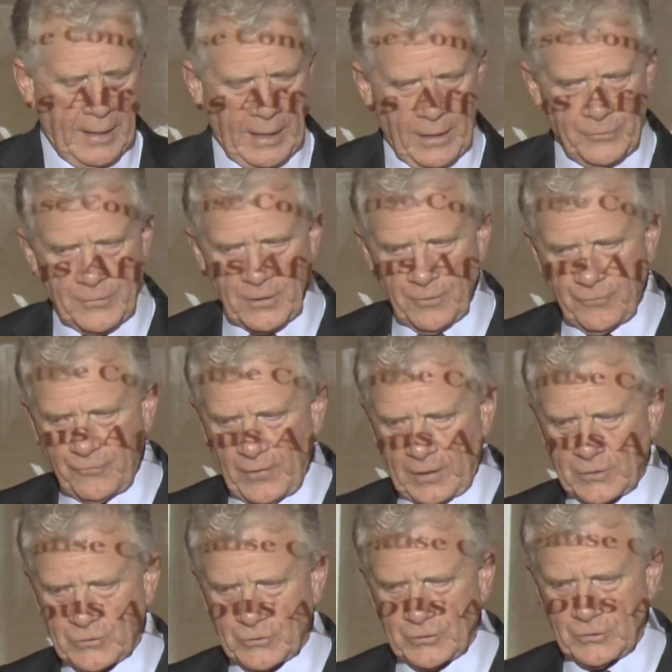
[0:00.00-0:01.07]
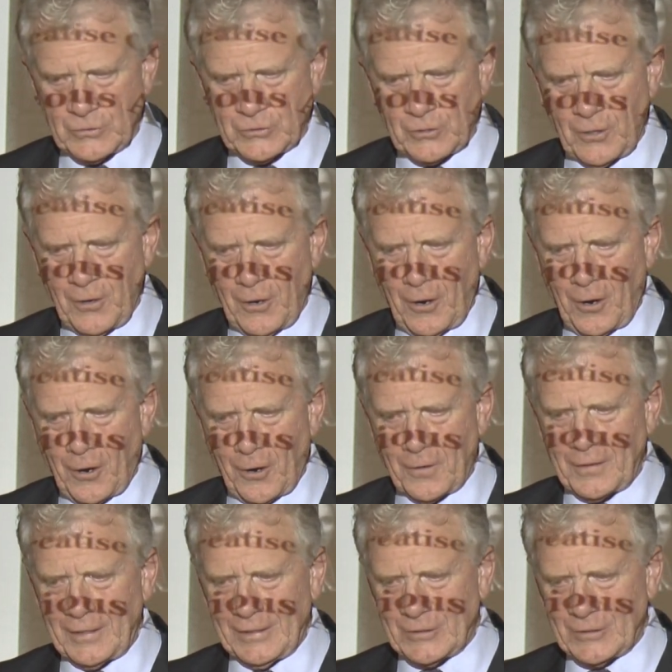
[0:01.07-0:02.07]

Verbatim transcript: and the affections are